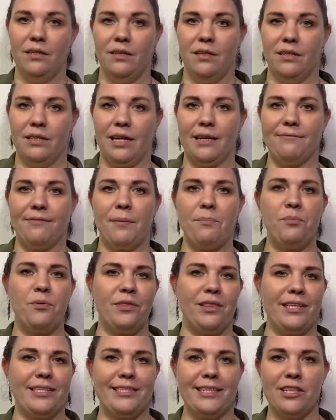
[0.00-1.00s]
Now, if I put
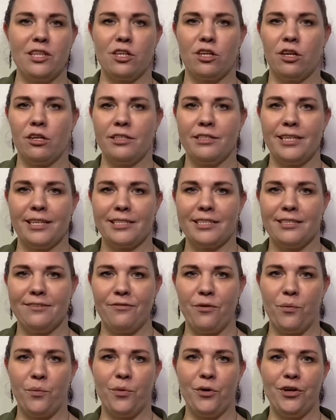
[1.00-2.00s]
this in the context of
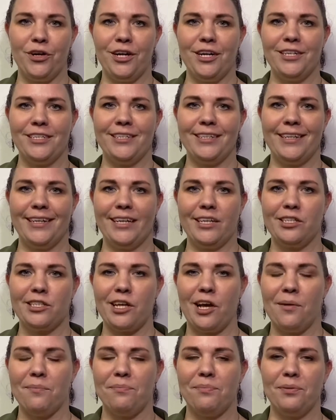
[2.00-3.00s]
a word, the
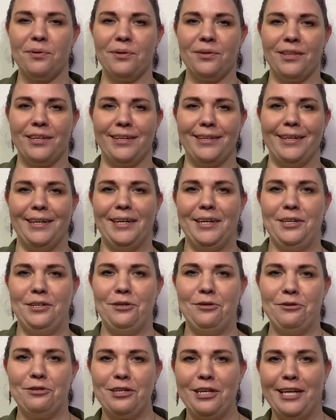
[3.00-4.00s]
example that
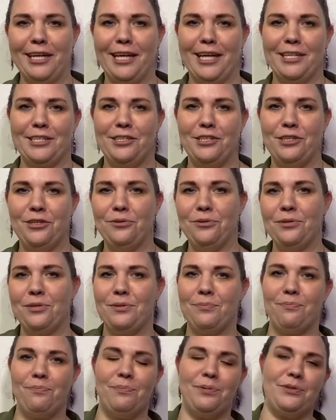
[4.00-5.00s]
usually gets used
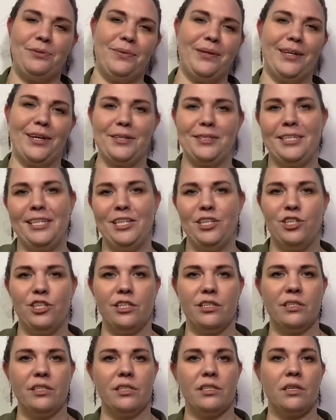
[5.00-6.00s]
between our
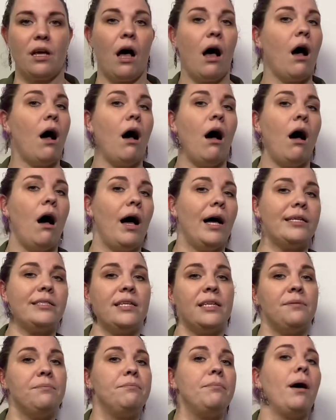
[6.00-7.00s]
teachers is R as
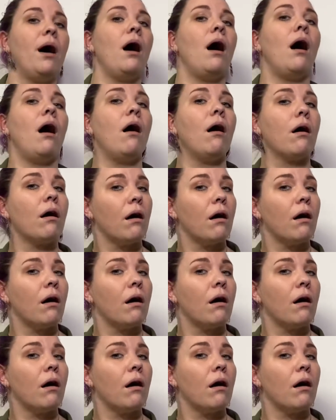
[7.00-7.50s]
in Bach.